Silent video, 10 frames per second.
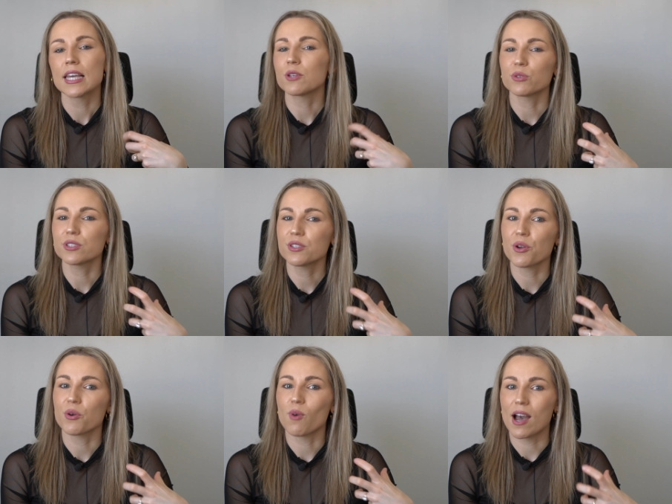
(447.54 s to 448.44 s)
in order to
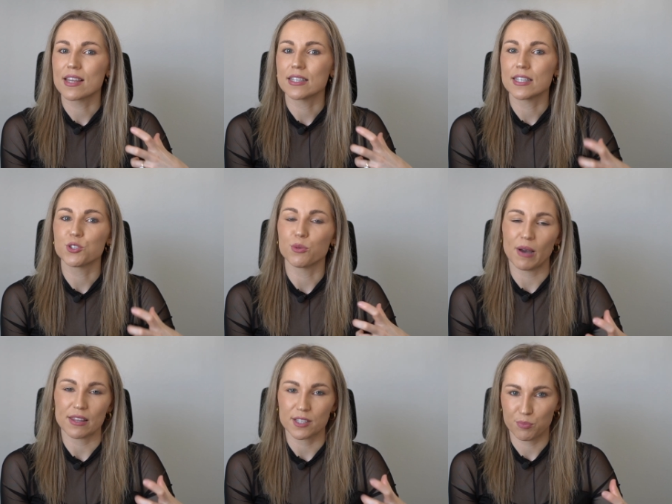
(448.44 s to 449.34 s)
know why they need to
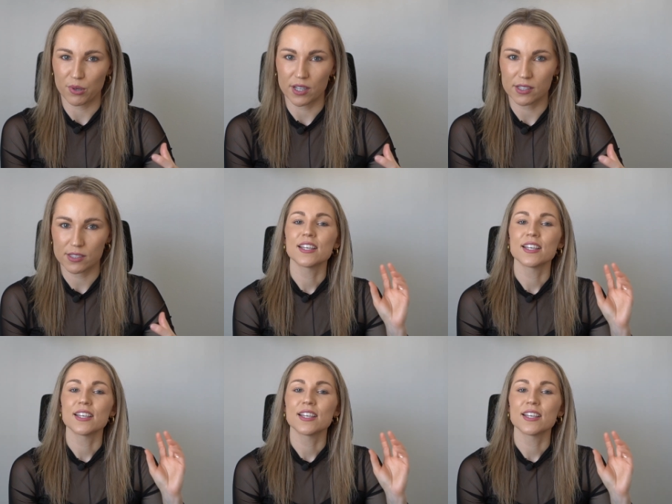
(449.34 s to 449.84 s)
buy this product.